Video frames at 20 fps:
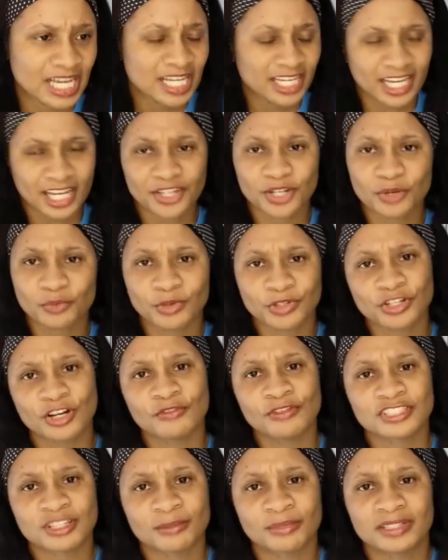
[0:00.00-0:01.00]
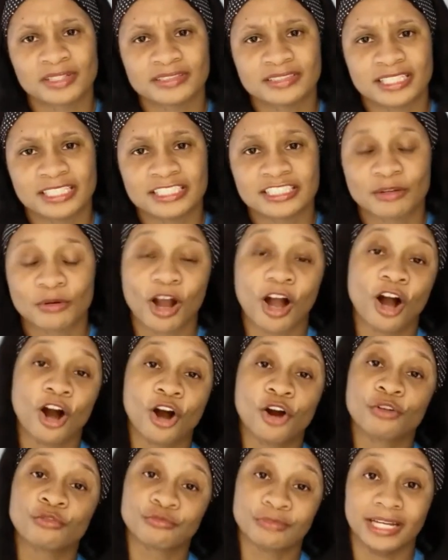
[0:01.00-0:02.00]
kind of went over some of the things that were
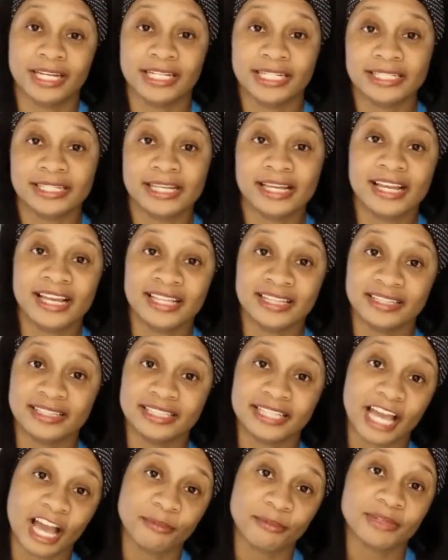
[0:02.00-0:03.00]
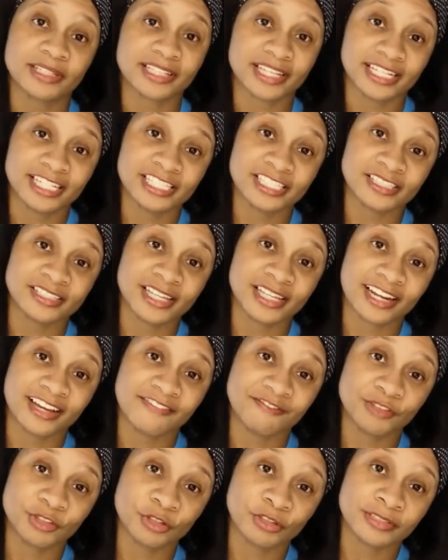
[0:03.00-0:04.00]
already in the application that I
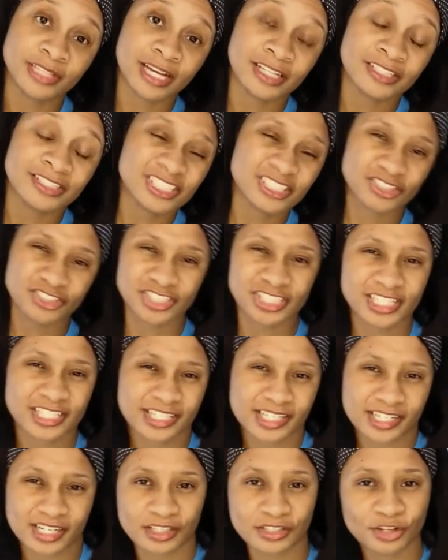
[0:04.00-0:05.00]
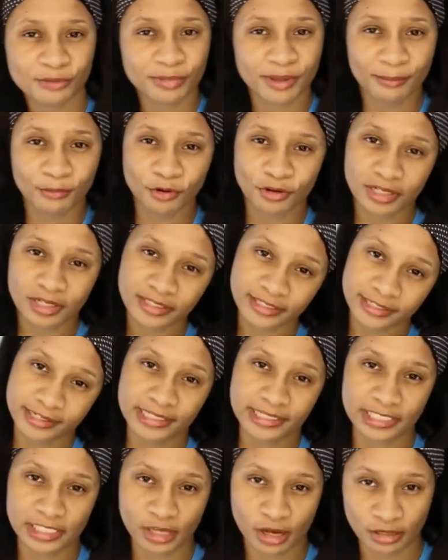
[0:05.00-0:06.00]
filled out, just so she can get a little bit more
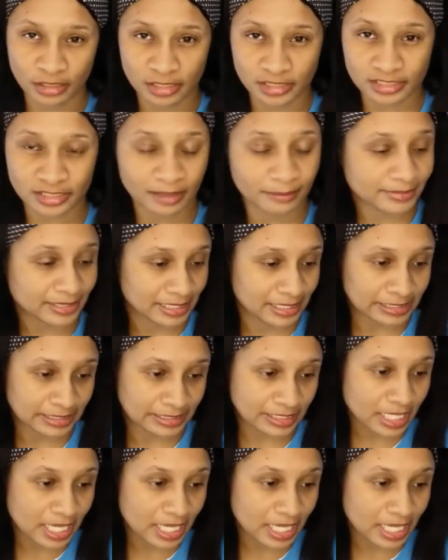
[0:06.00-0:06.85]
clarity on some things.